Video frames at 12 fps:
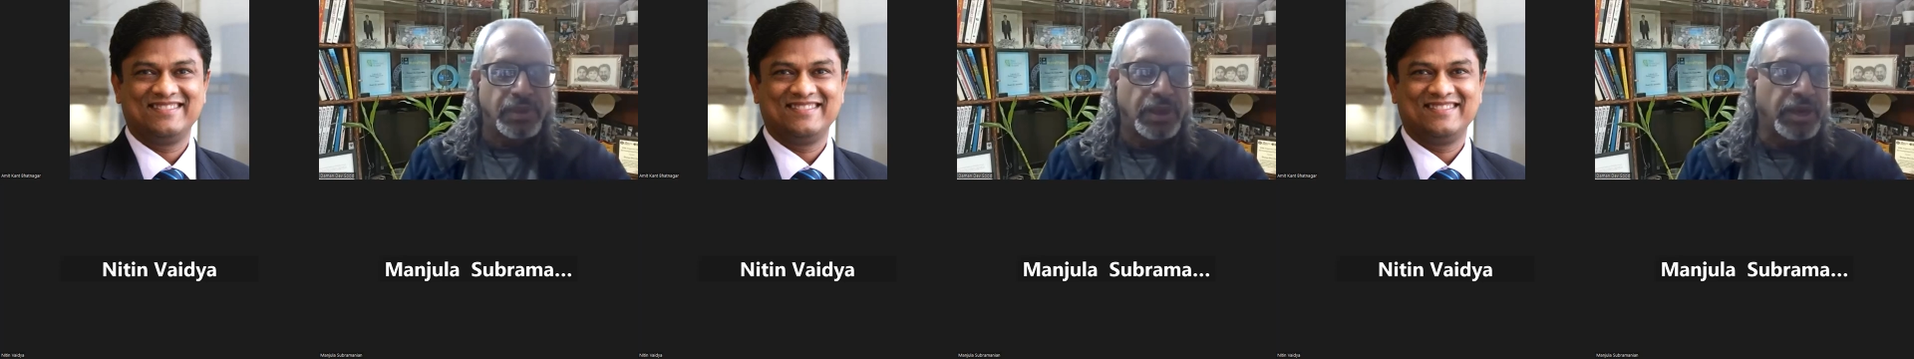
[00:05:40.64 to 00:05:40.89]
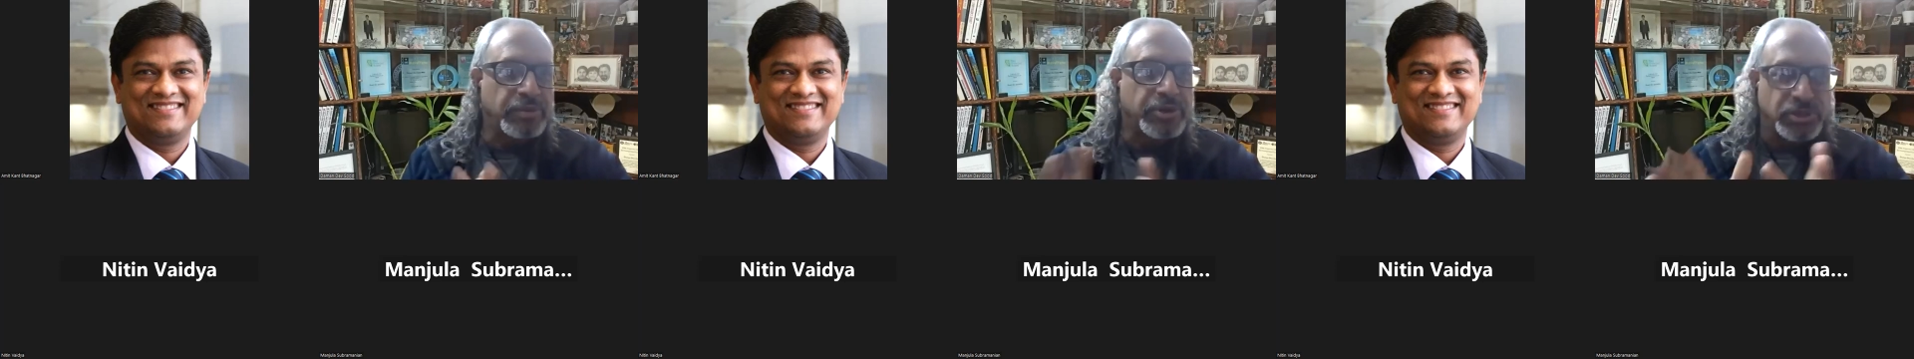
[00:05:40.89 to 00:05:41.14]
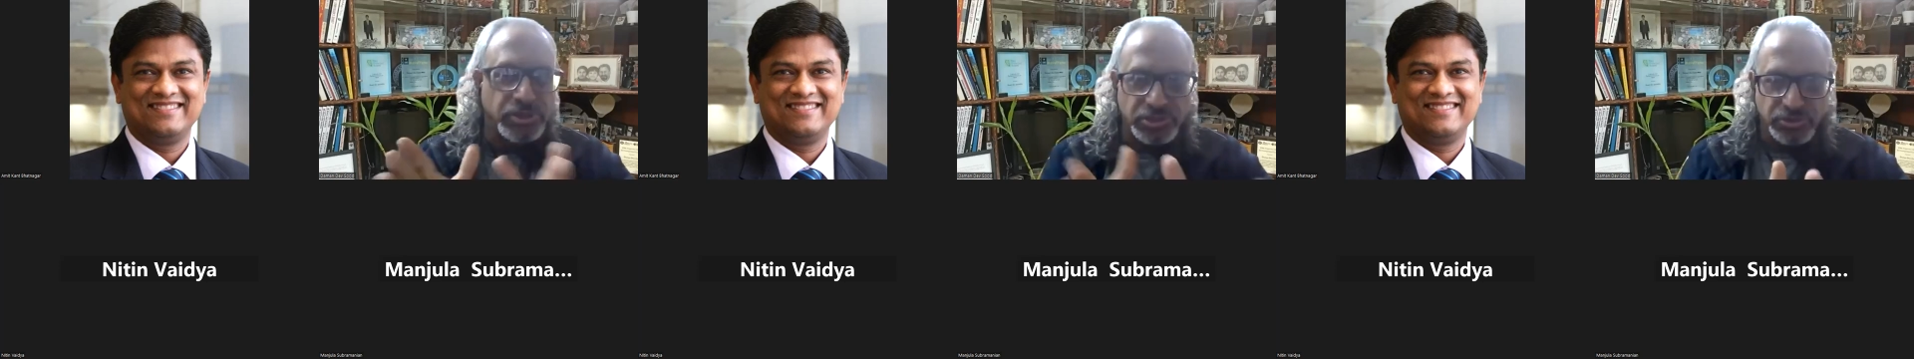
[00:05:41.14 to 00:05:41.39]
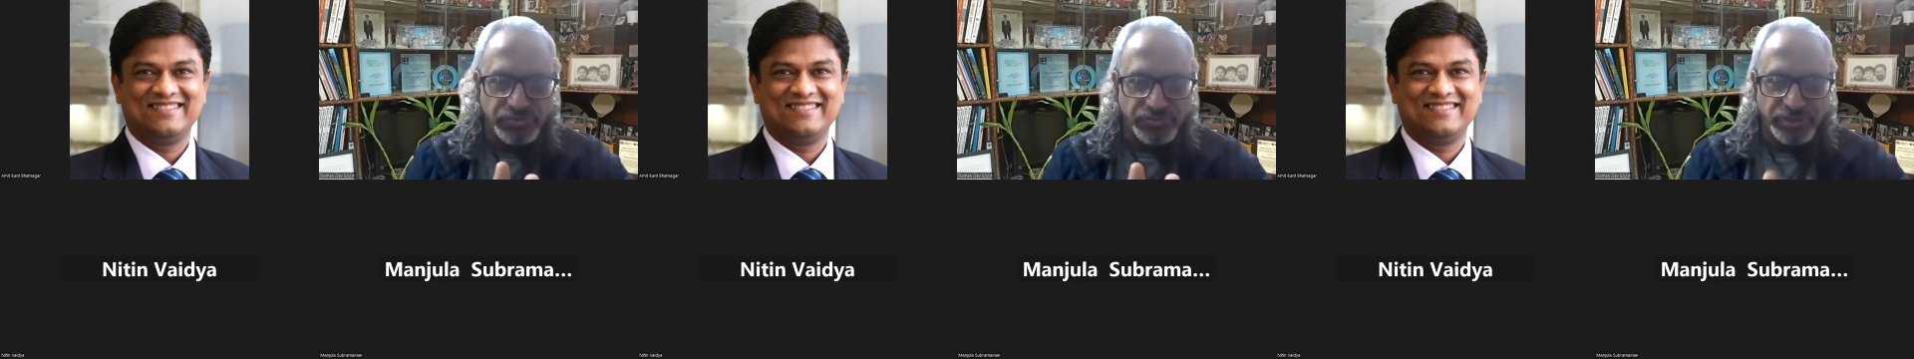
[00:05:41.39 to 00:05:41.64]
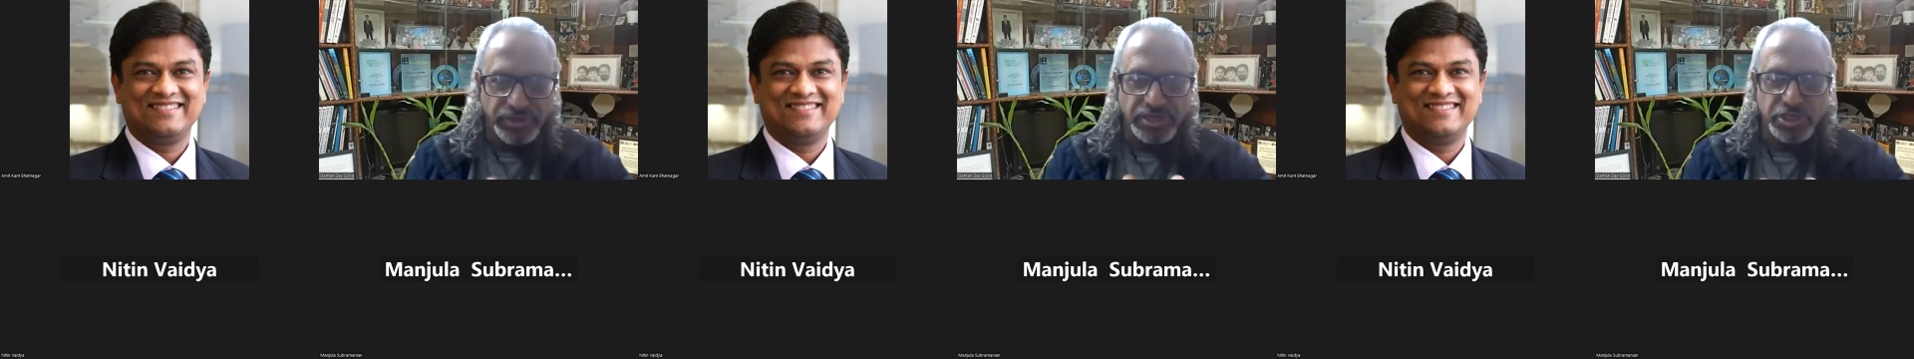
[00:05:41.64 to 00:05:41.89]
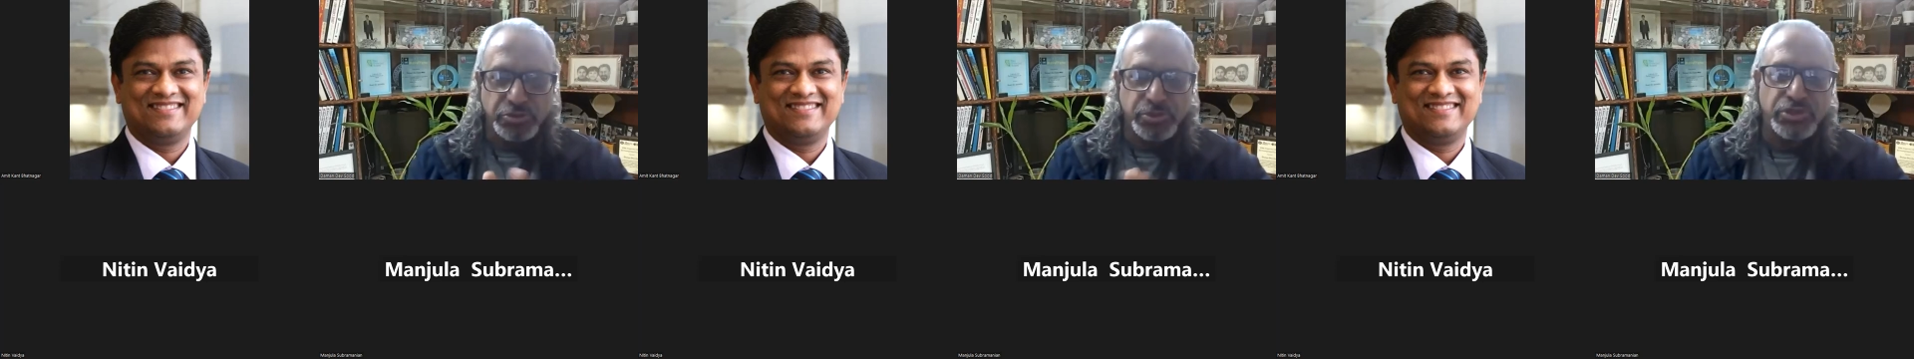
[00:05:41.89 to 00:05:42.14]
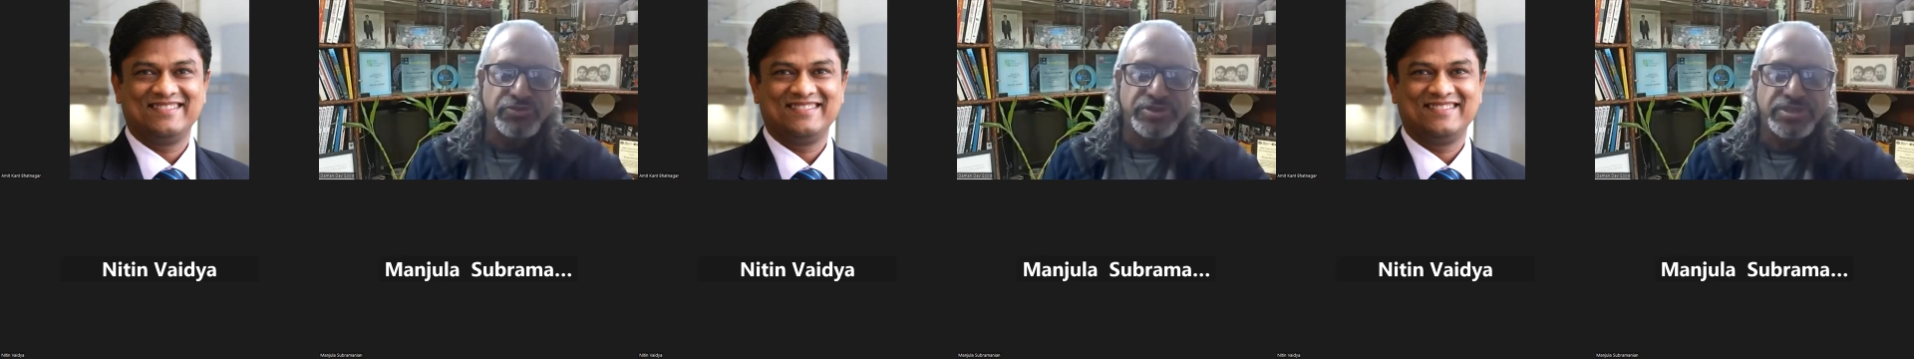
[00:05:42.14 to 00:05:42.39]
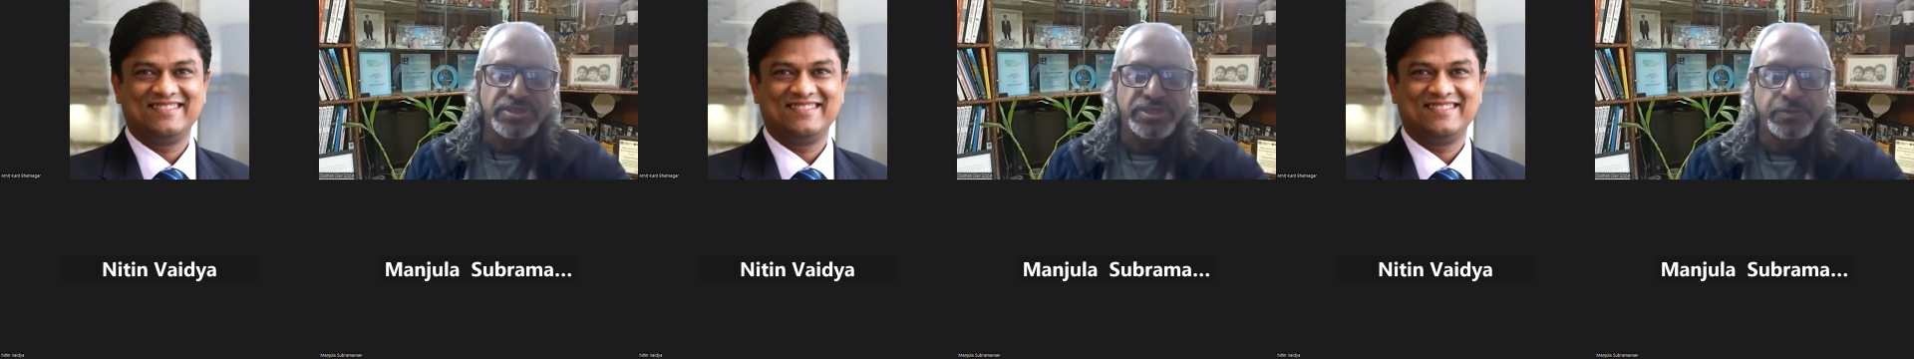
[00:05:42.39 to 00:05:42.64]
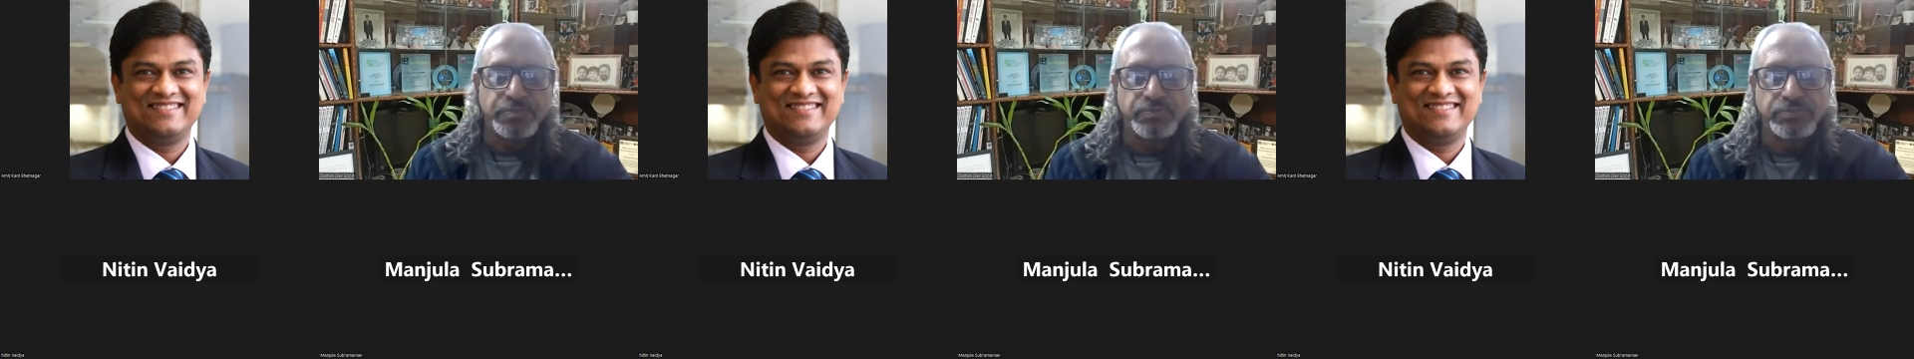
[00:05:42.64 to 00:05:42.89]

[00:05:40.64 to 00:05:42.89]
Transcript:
Speaker 1: and because of the response we see,